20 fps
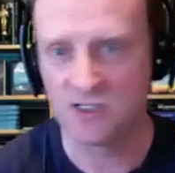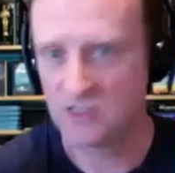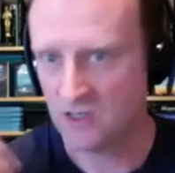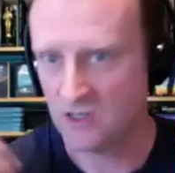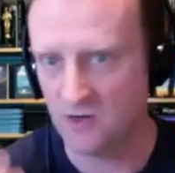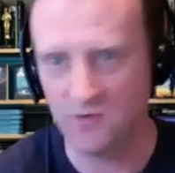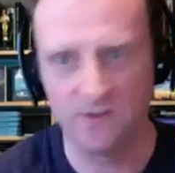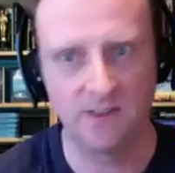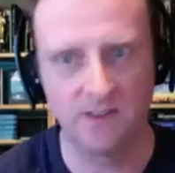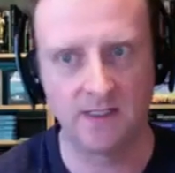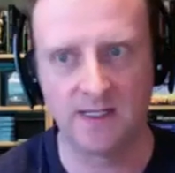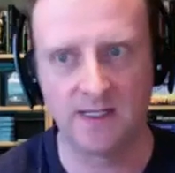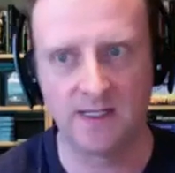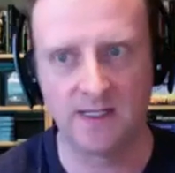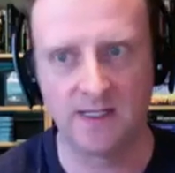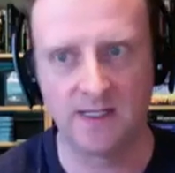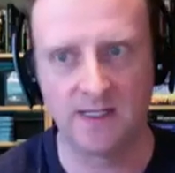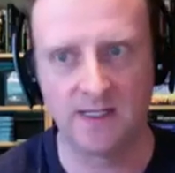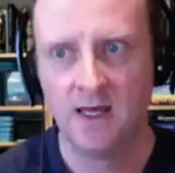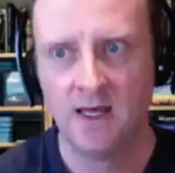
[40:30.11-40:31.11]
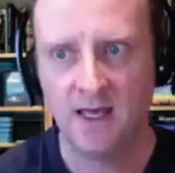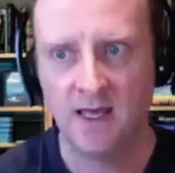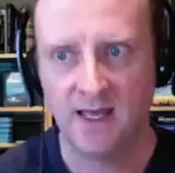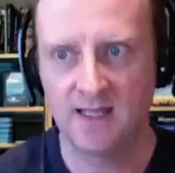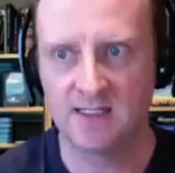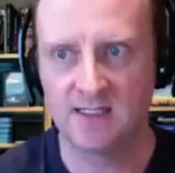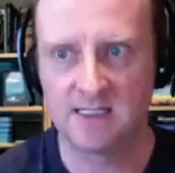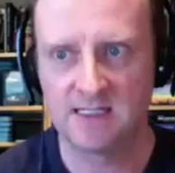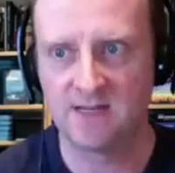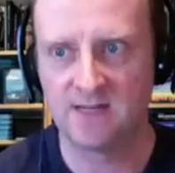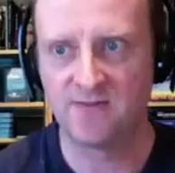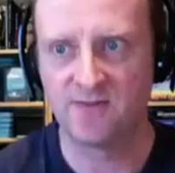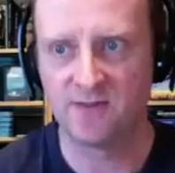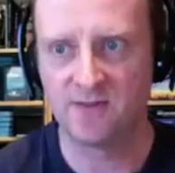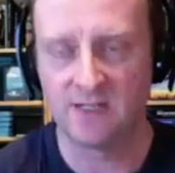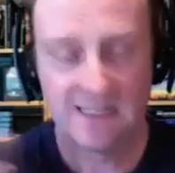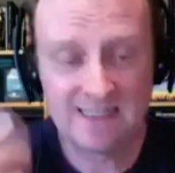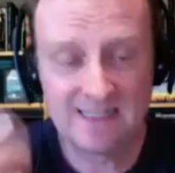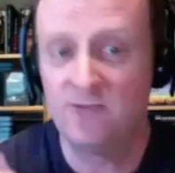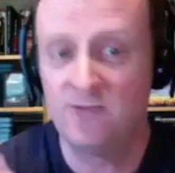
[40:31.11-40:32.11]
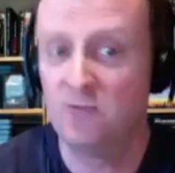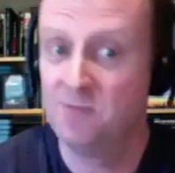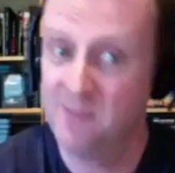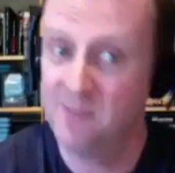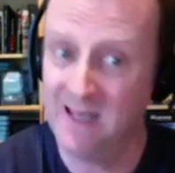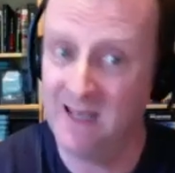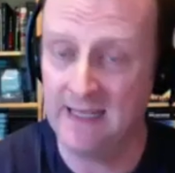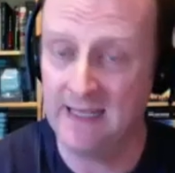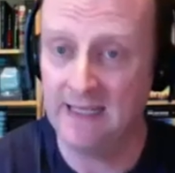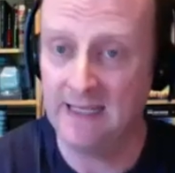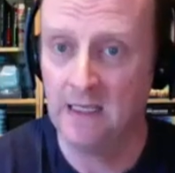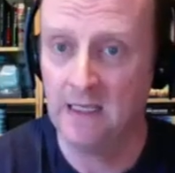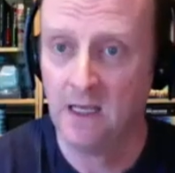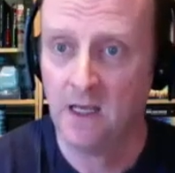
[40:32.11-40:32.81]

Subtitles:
tonally, it's different. It's still me,